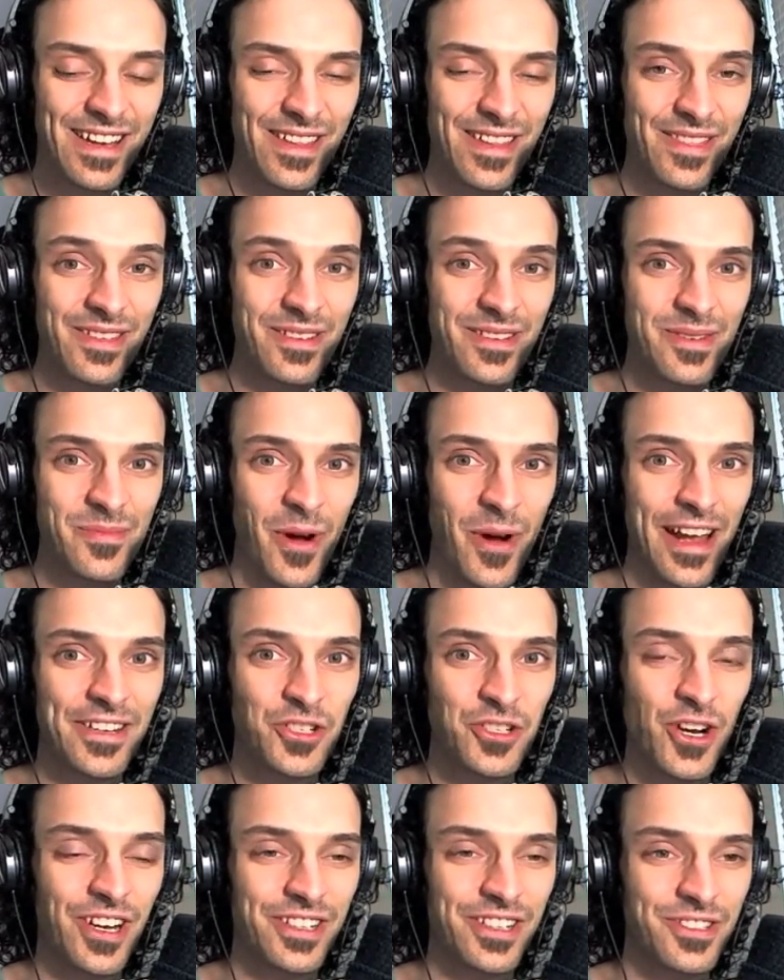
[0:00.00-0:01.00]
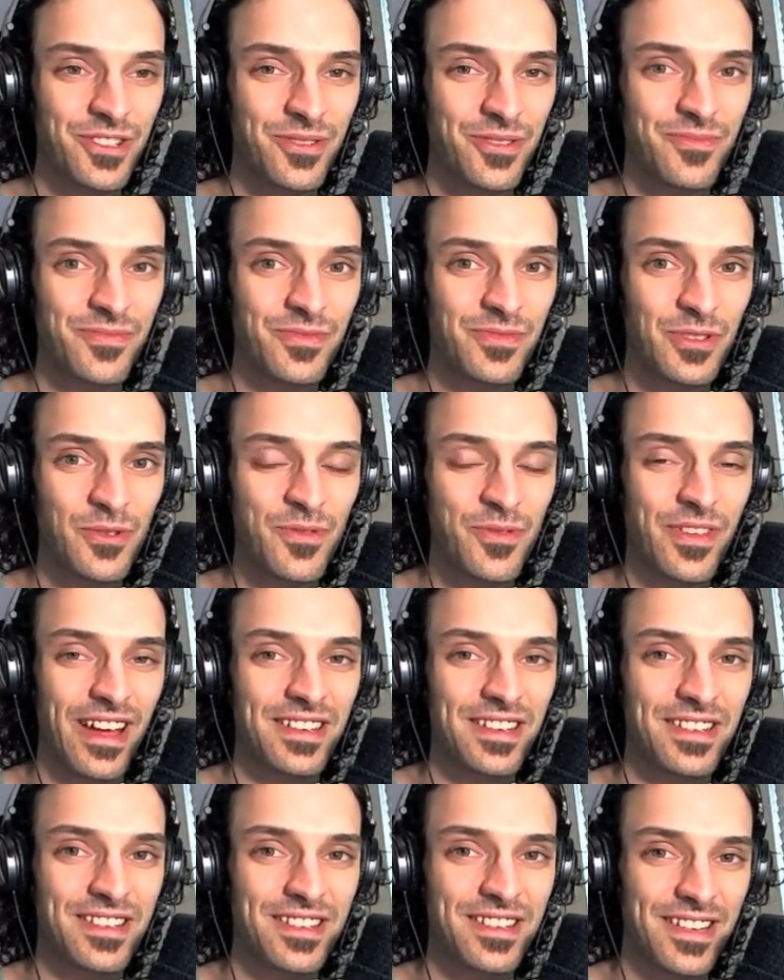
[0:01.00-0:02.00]
the Mike Judge
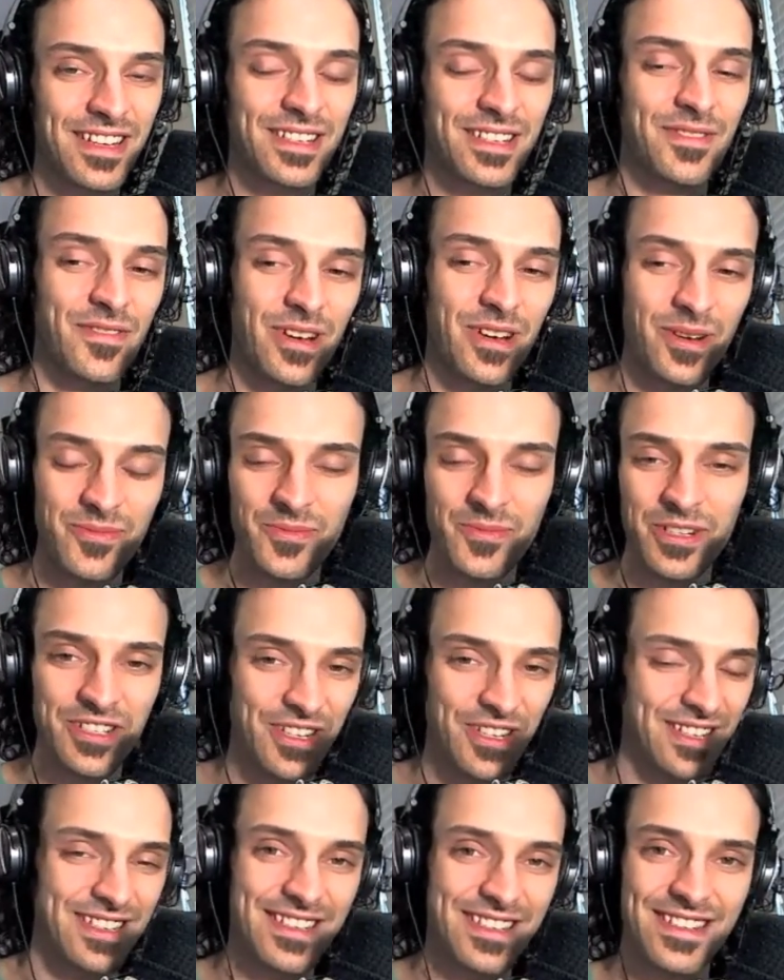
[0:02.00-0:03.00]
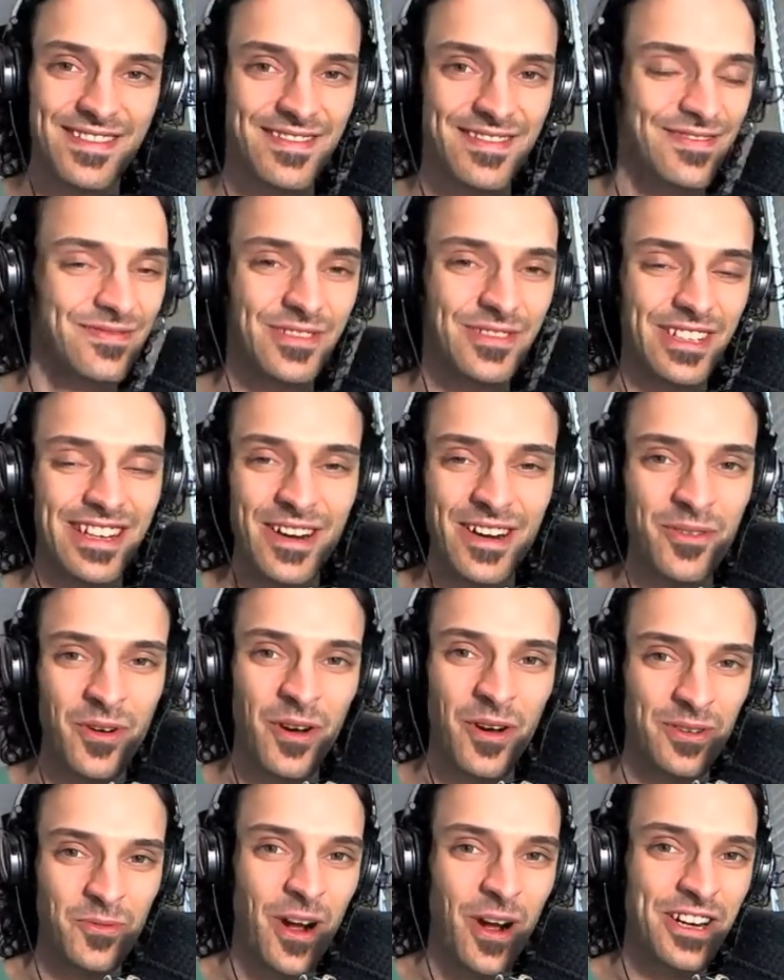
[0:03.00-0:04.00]
2006 film, which is, you know,
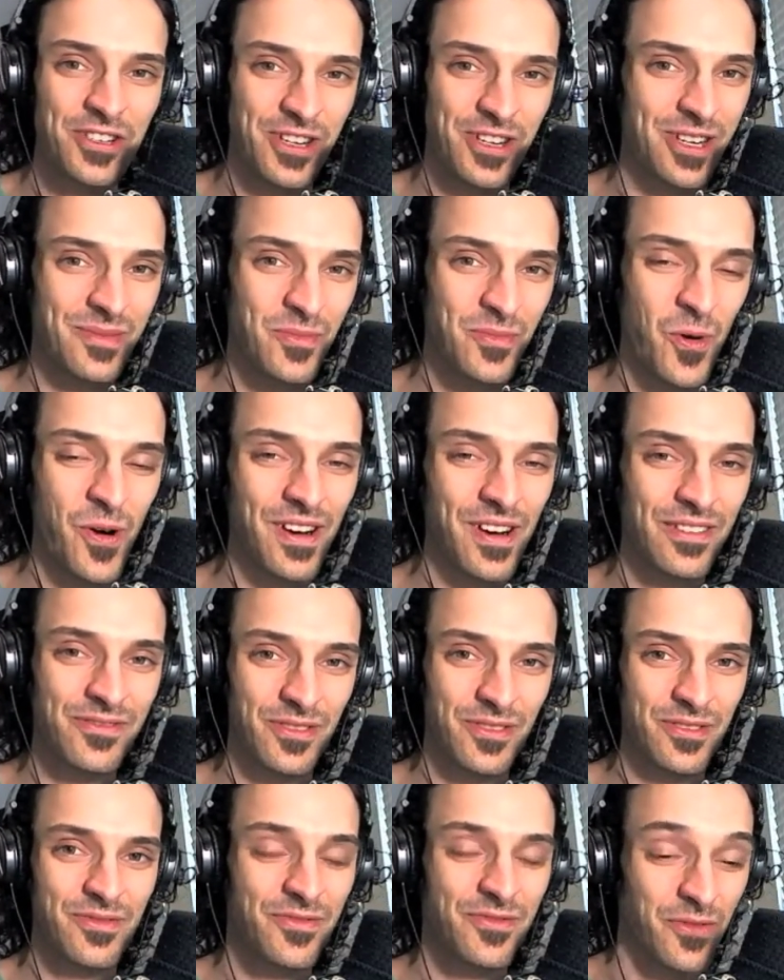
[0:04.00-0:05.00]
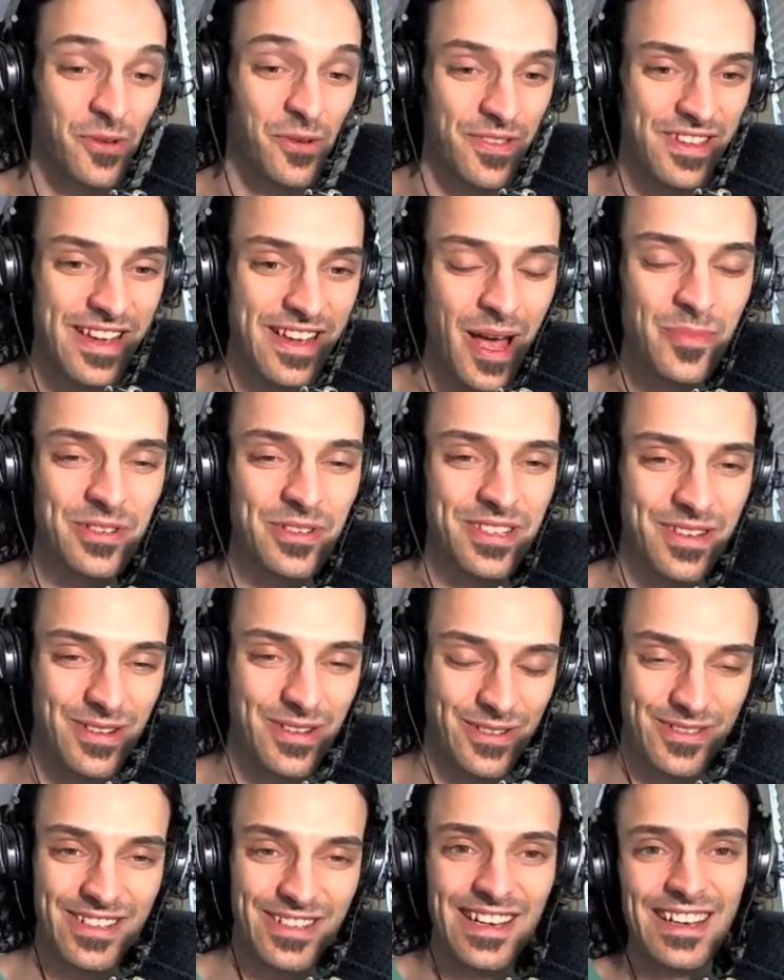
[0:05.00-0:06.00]
on watching it more for the
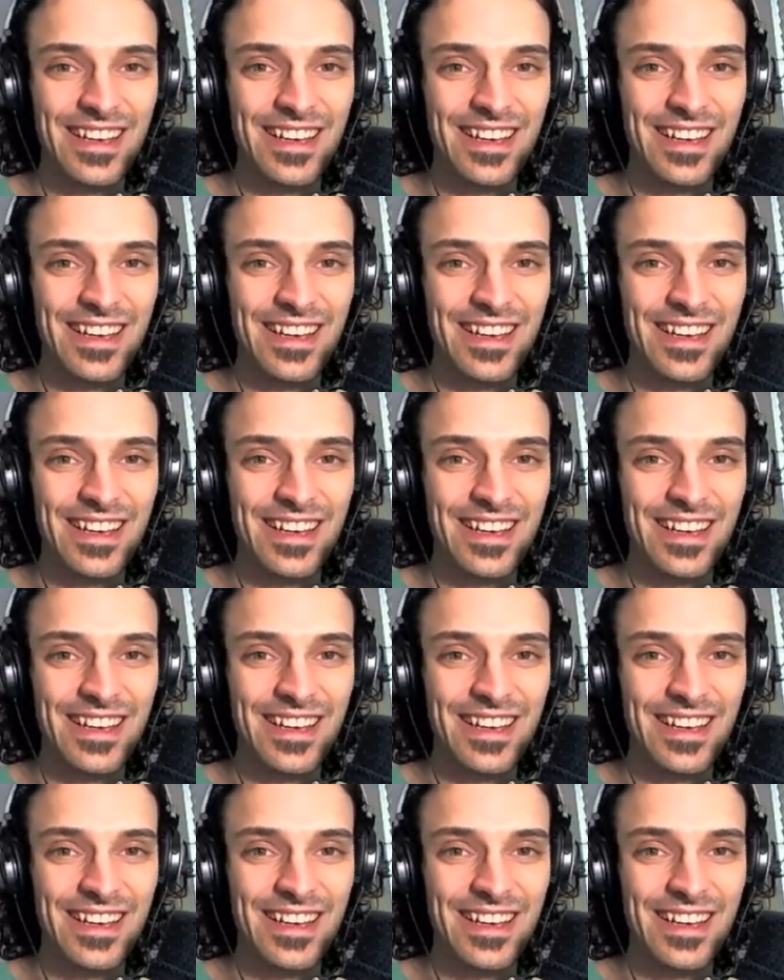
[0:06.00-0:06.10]
episode.